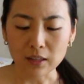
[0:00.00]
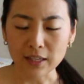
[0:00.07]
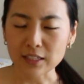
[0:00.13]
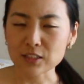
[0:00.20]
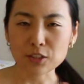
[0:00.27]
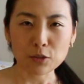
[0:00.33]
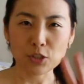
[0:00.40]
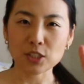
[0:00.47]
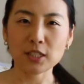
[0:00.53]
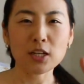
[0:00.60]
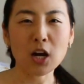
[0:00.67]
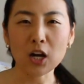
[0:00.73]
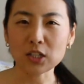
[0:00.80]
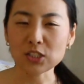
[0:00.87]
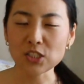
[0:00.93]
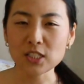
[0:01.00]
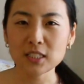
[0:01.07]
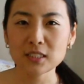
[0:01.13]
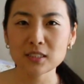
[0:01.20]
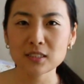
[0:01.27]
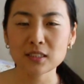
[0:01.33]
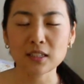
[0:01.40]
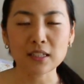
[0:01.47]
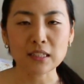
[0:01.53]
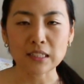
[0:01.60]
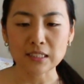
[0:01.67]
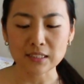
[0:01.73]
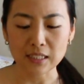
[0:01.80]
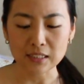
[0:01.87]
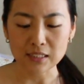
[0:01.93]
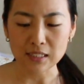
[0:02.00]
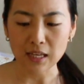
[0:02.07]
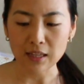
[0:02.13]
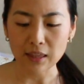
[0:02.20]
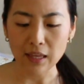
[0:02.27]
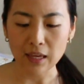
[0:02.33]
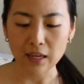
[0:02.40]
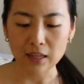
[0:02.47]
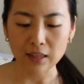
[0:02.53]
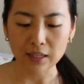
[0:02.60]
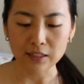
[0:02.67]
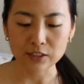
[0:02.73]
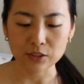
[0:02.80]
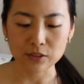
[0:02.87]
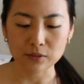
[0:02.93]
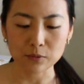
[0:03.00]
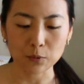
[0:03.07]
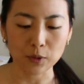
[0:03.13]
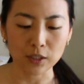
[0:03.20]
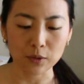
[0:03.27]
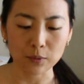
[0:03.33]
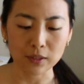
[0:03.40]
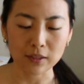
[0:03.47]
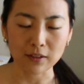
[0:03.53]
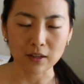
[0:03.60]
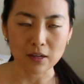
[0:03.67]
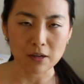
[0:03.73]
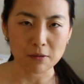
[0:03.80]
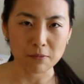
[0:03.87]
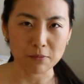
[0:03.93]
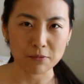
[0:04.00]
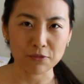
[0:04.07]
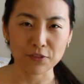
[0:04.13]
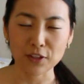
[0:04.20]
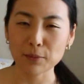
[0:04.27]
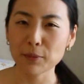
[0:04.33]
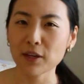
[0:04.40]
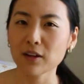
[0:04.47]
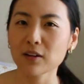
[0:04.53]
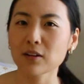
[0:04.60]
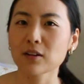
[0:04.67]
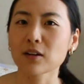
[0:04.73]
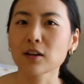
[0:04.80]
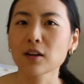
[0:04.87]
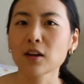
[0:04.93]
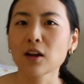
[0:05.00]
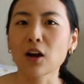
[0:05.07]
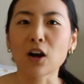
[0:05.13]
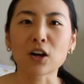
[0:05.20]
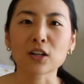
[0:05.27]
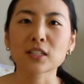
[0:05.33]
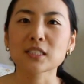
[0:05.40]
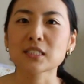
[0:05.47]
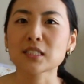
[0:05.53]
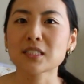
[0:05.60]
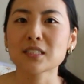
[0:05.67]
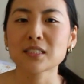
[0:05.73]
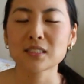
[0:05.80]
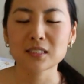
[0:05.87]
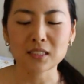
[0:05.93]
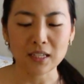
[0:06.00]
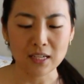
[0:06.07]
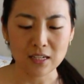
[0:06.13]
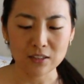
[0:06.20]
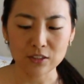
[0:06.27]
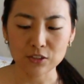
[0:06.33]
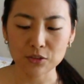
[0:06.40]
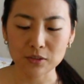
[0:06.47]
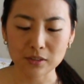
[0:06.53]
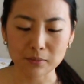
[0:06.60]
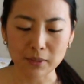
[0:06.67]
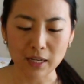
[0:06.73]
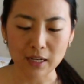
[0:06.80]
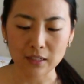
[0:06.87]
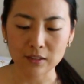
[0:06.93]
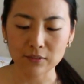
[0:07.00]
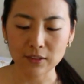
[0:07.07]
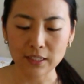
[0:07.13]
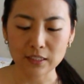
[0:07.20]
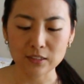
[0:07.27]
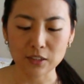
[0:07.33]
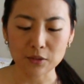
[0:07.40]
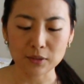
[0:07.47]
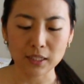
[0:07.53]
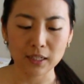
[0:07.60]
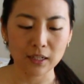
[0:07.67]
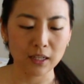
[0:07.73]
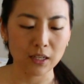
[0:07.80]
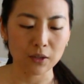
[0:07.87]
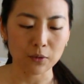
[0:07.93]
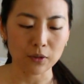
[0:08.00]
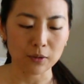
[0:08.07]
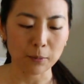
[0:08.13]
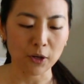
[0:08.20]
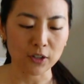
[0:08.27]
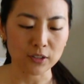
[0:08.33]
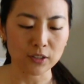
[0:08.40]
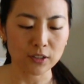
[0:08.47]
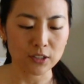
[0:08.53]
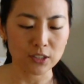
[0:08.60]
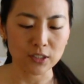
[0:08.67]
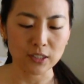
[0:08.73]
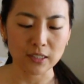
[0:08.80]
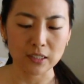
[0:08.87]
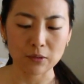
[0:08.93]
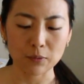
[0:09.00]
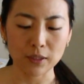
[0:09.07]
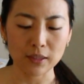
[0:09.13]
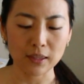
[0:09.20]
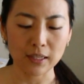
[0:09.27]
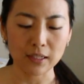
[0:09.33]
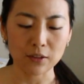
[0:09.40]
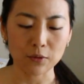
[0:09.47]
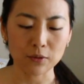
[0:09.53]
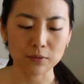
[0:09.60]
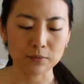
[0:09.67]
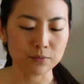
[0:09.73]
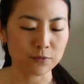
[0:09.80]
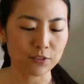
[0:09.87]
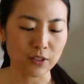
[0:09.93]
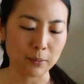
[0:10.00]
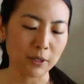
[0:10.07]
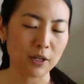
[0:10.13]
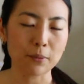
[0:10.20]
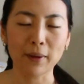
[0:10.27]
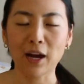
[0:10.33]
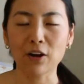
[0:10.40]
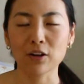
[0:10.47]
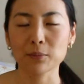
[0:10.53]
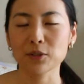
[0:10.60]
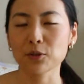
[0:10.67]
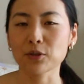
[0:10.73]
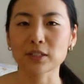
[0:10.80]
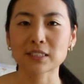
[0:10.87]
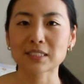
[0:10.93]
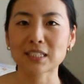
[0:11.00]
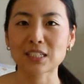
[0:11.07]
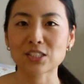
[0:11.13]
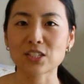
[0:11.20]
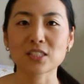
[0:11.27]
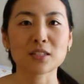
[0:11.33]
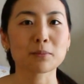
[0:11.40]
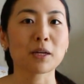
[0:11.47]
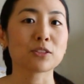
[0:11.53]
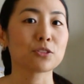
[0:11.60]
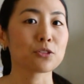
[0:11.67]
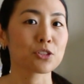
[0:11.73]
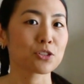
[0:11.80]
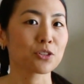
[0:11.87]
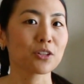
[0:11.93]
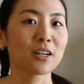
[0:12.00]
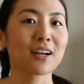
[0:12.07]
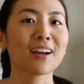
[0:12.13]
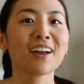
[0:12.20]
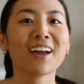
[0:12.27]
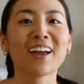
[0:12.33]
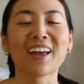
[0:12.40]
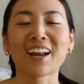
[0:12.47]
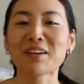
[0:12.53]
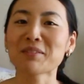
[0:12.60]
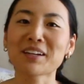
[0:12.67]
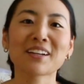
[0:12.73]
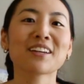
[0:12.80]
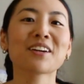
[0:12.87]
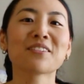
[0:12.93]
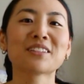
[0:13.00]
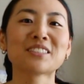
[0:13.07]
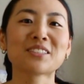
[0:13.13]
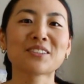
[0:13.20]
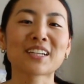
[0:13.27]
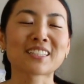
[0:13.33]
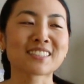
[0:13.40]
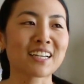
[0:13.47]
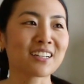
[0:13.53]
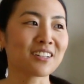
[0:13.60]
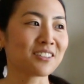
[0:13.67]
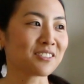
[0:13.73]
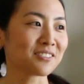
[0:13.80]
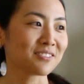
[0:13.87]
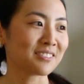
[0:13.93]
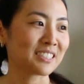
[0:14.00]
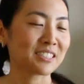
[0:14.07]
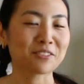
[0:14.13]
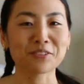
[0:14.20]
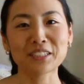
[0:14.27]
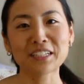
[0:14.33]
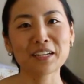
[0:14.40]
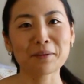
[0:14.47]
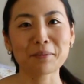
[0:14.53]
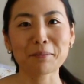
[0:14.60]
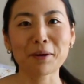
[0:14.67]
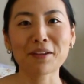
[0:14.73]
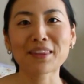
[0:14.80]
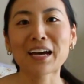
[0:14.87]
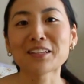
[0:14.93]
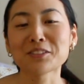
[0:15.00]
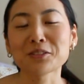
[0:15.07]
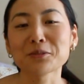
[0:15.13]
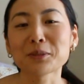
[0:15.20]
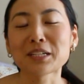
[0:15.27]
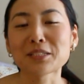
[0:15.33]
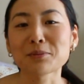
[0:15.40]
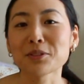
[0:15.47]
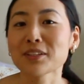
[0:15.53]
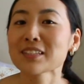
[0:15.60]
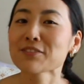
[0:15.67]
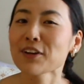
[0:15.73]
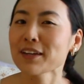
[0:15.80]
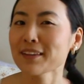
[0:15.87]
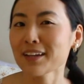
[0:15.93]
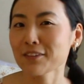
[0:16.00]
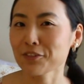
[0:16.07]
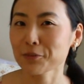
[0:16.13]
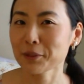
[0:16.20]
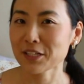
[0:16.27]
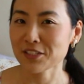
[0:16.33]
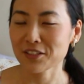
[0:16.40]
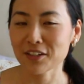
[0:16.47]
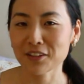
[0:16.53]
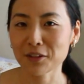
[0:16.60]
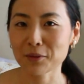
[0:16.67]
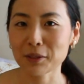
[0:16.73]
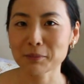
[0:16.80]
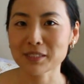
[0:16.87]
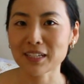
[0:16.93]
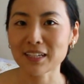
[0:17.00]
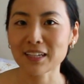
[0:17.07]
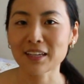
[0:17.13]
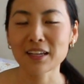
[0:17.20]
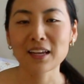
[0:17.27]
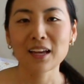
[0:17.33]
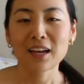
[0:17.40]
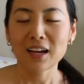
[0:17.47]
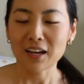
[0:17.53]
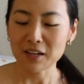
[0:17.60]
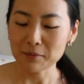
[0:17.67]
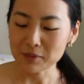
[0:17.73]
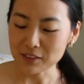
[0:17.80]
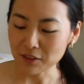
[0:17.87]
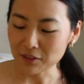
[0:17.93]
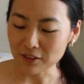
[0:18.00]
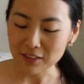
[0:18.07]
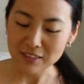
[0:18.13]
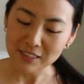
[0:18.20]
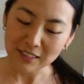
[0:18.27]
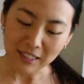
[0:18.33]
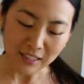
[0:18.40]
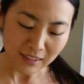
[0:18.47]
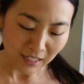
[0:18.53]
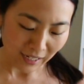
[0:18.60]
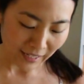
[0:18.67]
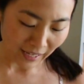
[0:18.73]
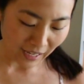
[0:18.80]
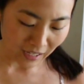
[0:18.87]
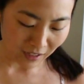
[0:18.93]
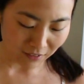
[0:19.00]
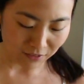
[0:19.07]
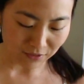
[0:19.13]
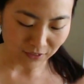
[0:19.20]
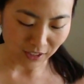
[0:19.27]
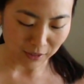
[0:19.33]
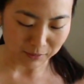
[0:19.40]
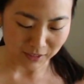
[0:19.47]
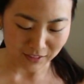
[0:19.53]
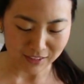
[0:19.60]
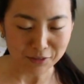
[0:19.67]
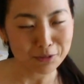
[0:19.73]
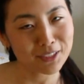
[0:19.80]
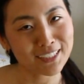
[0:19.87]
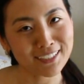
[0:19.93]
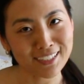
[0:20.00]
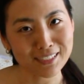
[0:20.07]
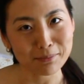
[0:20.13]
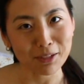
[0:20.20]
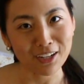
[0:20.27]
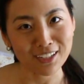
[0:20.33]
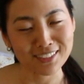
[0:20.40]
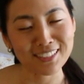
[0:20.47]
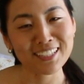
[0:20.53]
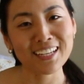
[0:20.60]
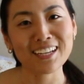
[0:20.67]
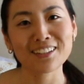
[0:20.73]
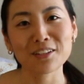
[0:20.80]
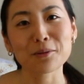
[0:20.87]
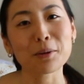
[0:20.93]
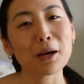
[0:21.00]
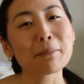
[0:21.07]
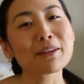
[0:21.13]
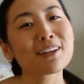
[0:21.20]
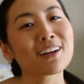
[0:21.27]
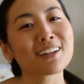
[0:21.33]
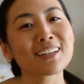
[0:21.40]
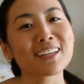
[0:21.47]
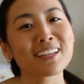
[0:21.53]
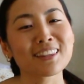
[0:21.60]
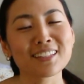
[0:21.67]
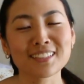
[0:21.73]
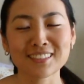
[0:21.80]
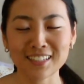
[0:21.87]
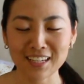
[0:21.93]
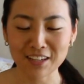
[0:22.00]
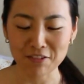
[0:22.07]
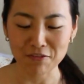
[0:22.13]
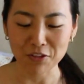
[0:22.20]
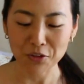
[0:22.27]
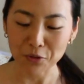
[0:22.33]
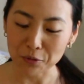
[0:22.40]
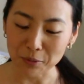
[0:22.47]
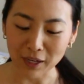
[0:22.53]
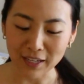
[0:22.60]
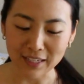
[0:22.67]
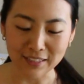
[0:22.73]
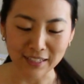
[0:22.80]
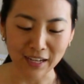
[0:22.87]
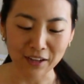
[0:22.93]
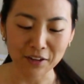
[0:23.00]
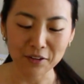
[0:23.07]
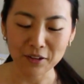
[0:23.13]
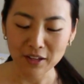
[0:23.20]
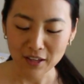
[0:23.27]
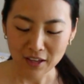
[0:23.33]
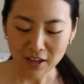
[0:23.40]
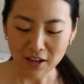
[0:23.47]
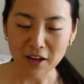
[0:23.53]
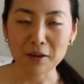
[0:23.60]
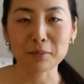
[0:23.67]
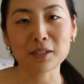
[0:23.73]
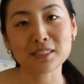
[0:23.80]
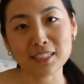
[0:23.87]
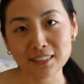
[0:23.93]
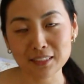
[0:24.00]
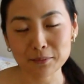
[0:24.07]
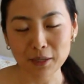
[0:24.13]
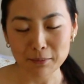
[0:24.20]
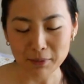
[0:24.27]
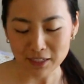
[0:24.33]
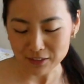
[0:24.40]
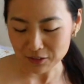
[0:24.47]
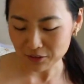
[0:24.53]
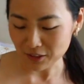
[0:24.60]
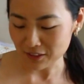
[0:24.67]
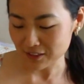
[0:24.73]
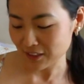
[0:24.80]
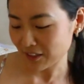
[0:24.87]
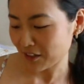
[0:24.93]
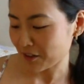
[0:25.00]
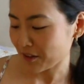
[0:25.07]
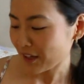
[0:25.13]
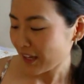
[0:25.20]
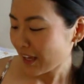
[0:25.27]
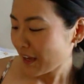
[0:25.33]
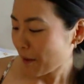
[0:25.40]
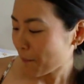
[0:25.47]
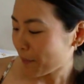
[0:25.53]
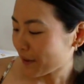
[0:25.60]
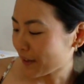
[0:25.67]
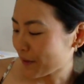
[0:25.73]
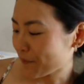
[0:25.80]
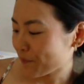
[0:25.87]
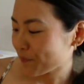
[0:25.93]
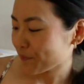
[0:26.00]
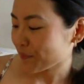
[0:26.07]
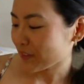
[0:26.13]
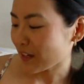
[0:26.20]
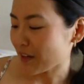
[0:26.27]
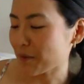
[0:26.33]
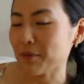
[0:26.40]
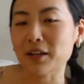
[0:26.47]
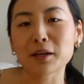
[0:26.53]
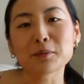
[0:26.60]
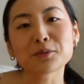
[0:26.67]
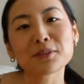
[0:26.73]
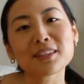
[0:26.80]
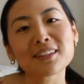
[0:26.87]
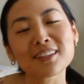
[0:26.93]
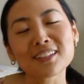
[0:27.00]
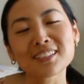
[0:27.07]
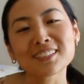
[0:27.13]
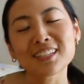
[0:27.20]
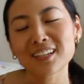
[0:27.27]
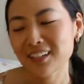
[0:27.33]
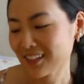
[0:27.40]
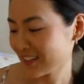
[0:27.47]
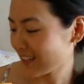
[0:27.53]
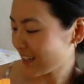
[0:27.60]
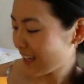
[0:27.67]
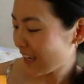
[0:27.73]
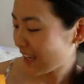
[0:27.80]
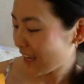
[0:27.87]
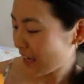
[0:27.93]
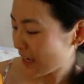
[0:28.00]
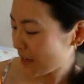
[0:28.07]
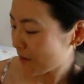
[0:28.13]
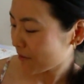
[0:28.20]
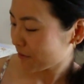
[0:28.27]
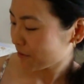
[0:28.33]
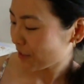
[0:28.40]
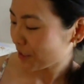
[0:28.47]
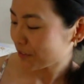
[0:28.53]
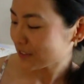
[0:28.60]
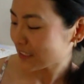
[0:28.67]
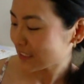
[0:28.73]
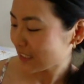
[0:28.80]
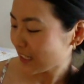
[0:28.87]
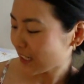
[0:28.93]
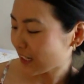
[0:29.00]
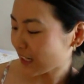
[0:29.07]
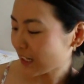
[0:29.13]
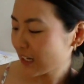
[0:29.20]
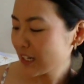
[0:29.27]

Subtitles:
like socially conscious in the sense that they like work with female artisans and do some kind of like donating or partnering with like female empowerment organizations. I'm not too sure, and I'm not going to go into it because I didn't read up about that too much, but you can find that information on their website. So this kit that I have comes in this really nice box. Again, you're probably not going to get this if you buy it now, because I did buy mine 2 years ago, but it comes with this 8 fragrances here.